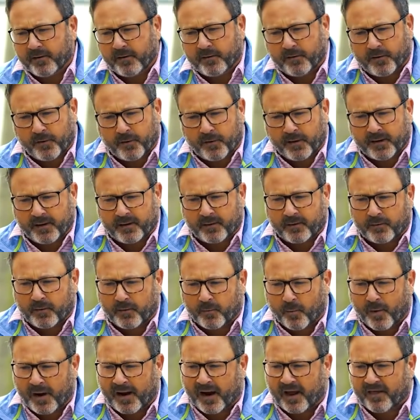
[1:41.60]
to do it and the
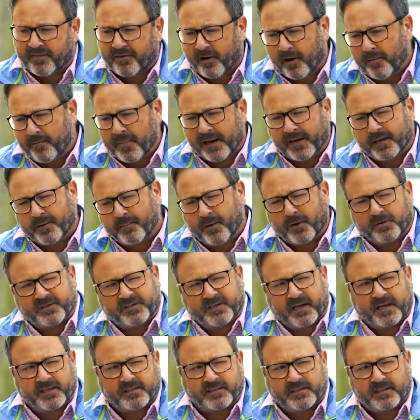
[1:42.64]
way I thought made the most
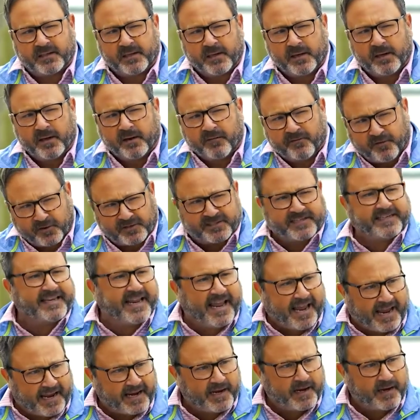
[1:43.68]
sense for
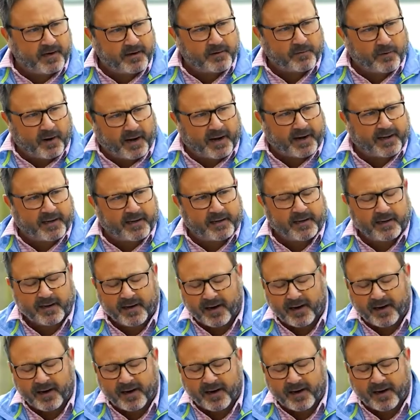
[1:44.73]
today, right?